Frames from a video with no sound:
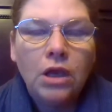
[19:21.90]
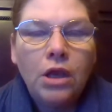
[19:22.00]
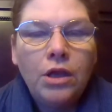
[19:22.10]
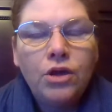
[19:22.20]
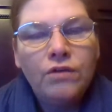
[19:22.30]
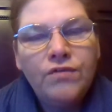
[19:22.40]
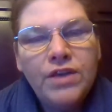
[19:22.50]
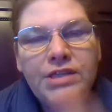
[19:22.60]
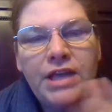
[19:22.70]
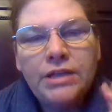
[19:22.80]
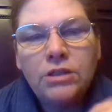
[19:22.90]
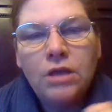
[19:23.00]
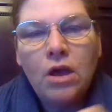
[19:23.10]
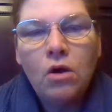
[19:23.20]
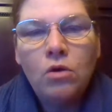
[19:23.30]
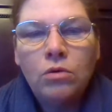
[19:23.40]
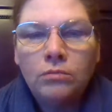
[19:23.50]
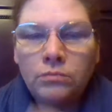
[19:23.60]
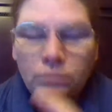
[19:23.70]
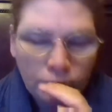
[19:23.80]
If they say it's low,
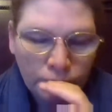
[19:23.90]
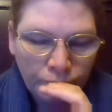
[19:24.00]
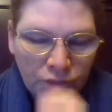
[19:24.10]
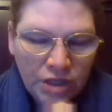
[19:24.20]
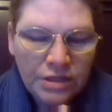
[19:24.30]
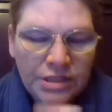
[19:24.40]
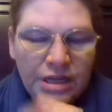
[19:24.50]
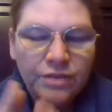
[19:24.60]
say